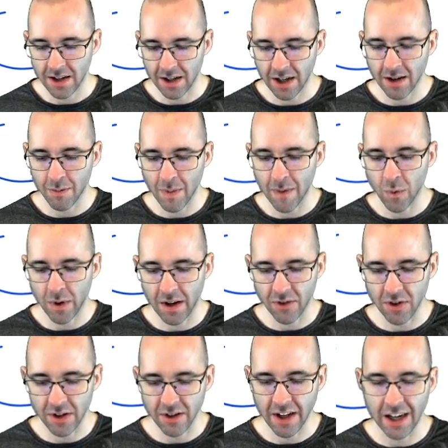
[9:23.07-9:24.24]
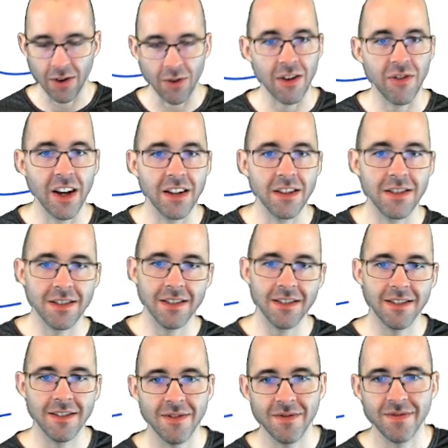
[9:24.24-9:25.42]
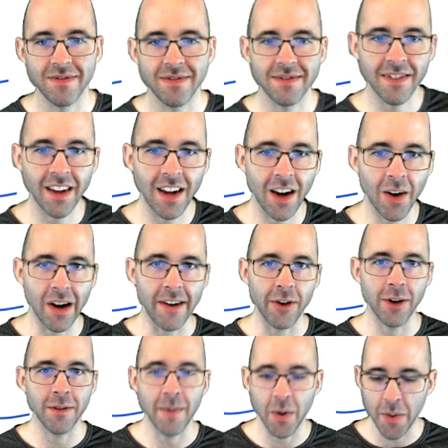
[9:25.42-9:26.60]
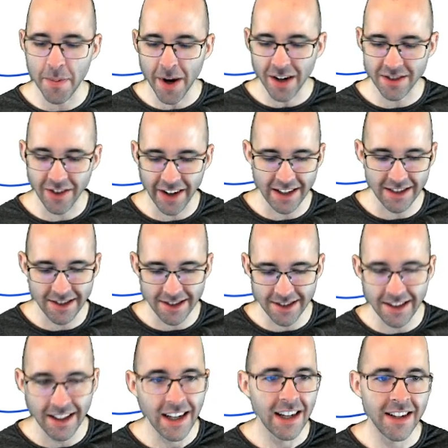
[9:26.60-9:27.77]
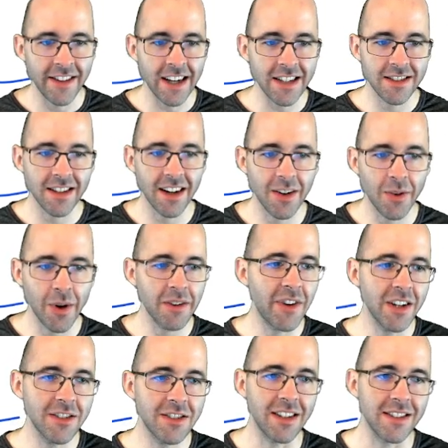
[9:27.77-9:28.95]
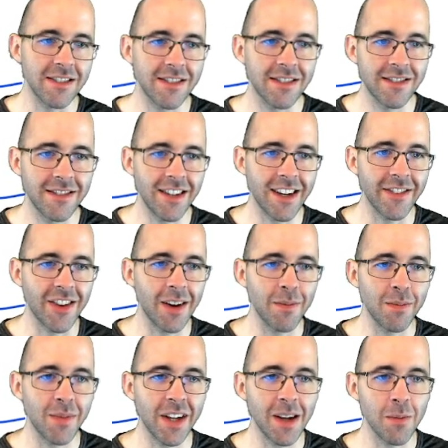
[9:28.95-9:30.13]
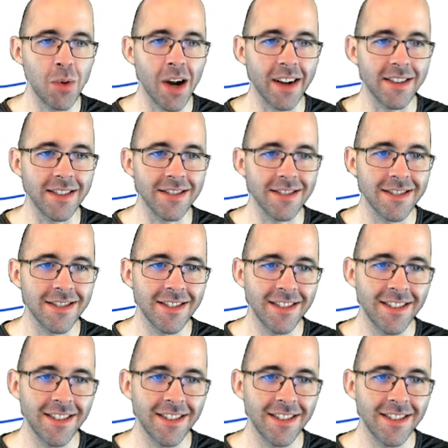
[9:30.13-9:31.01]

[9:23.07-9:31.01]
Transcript: Again, maybe we give a little angry face or whatever. But we box our answers. That's uh, what a function is. Now you've got plenty of practice